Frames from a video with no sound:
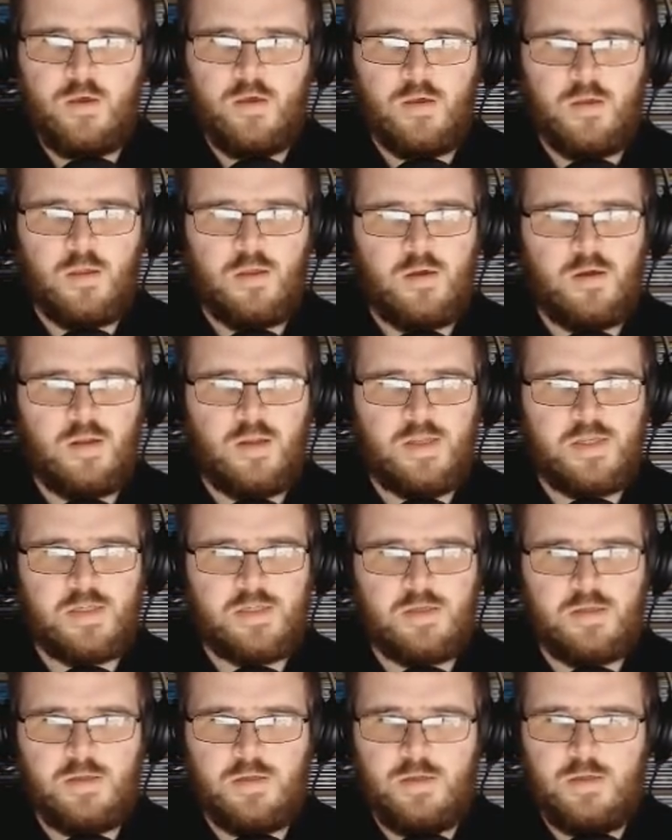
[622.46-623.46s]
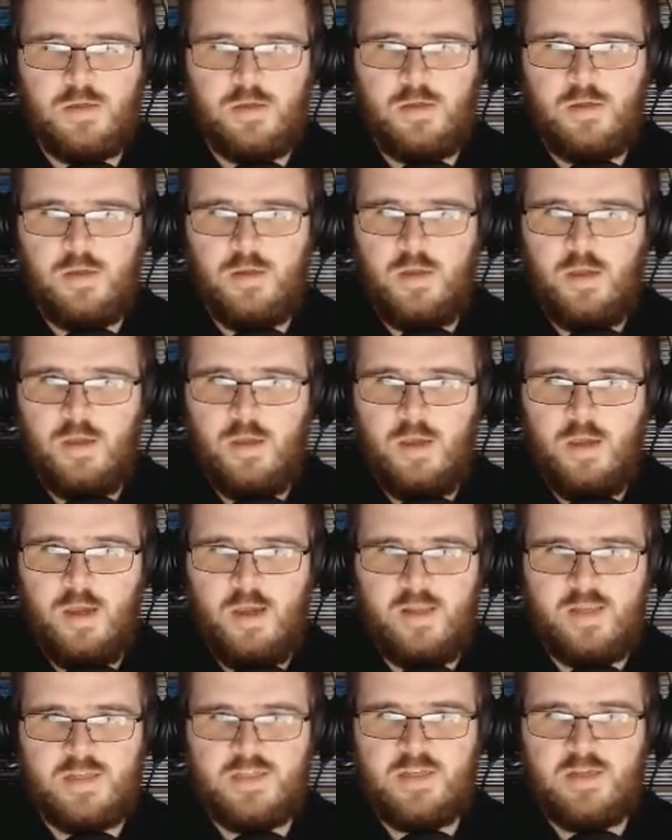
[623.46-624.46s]
Gollies.
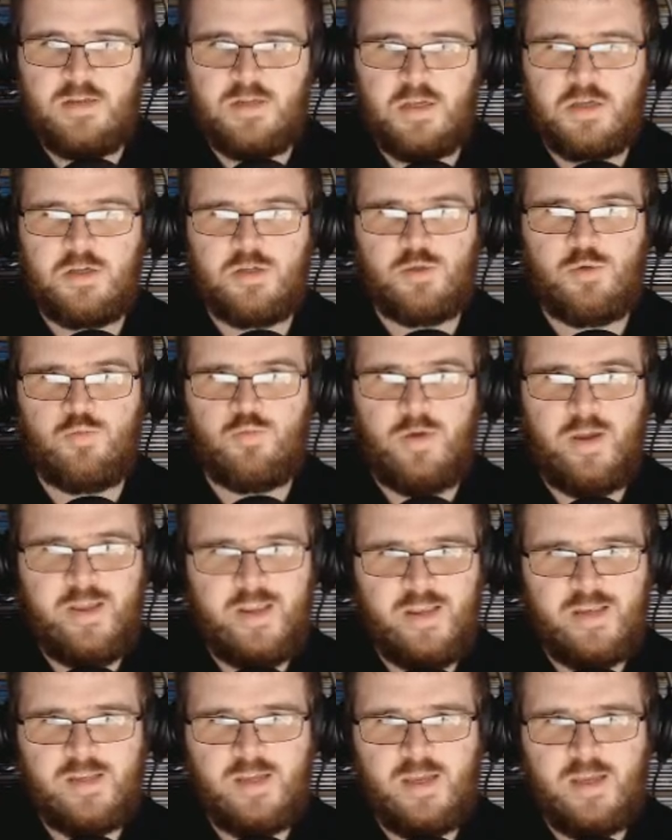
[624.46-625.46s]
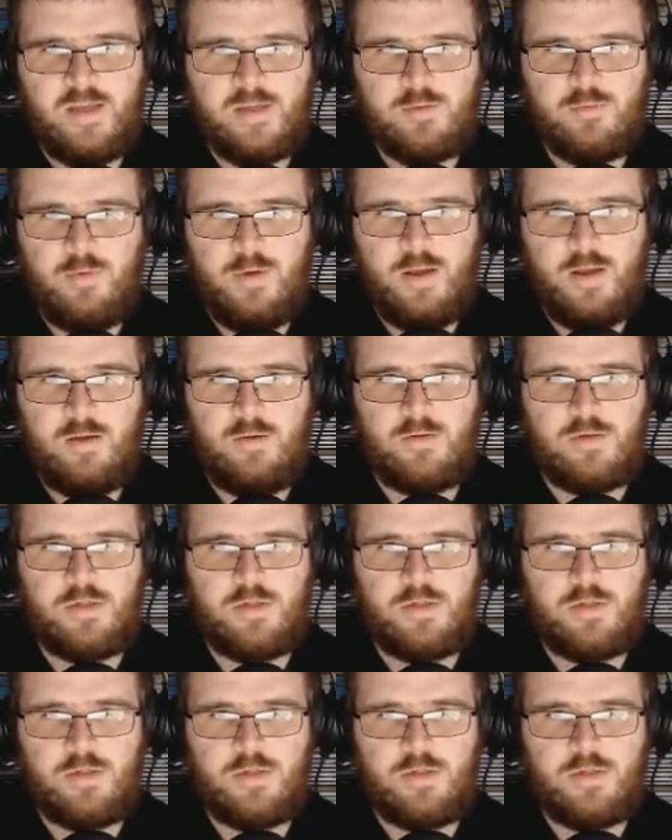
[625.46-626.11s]
And it sounds like it's a rainy day as well,